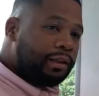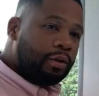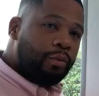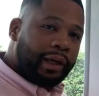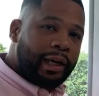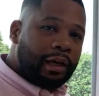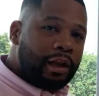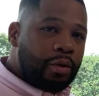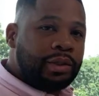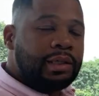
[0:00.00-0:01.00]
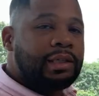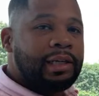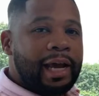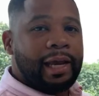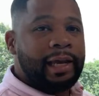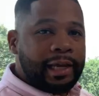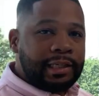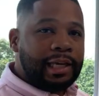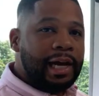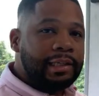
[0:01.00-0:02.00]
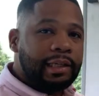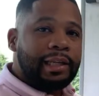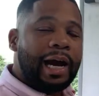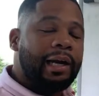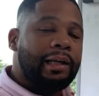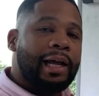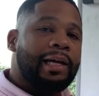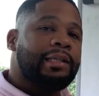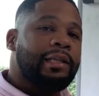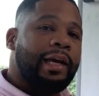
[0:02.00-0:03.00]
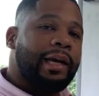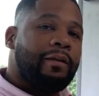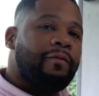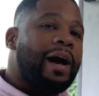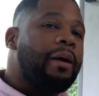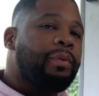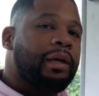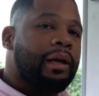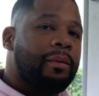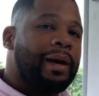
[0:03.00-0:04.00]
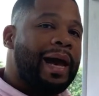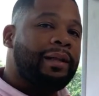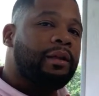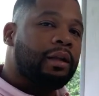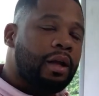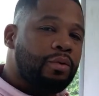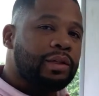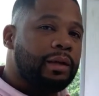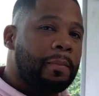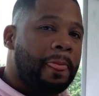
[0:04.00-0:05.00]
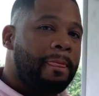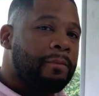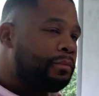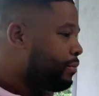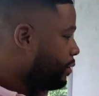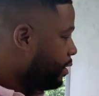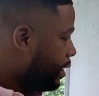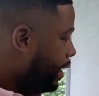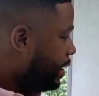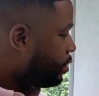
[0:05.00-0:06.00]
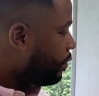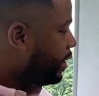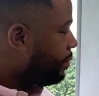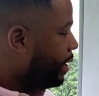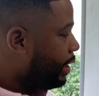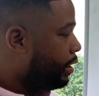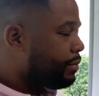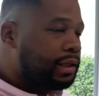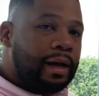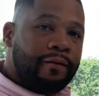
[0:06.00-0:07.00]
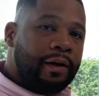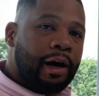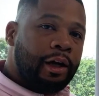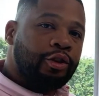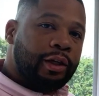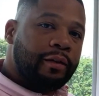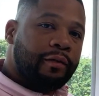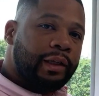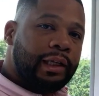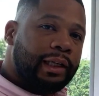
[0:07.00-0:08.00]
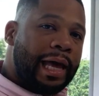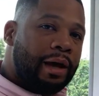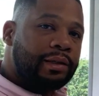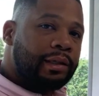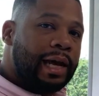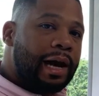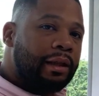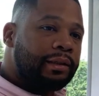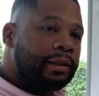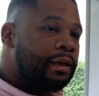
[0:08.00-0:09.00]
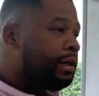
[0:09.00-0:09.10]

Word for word: So when he closes today, he signs the dotted line today at 5 p.m. at the closing, He's already made himself $150,000.